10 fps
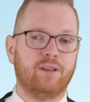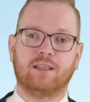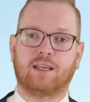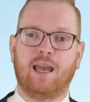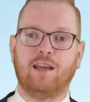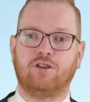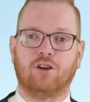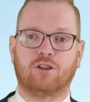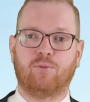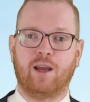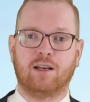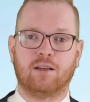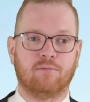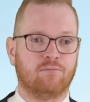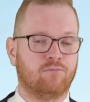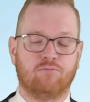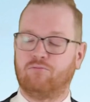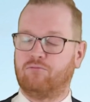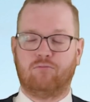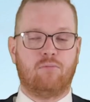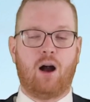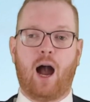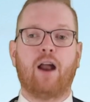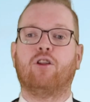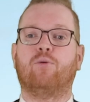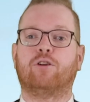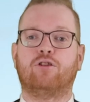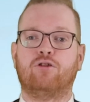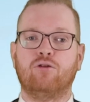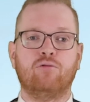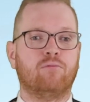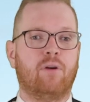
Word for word: in this case just went, I don't know what to do,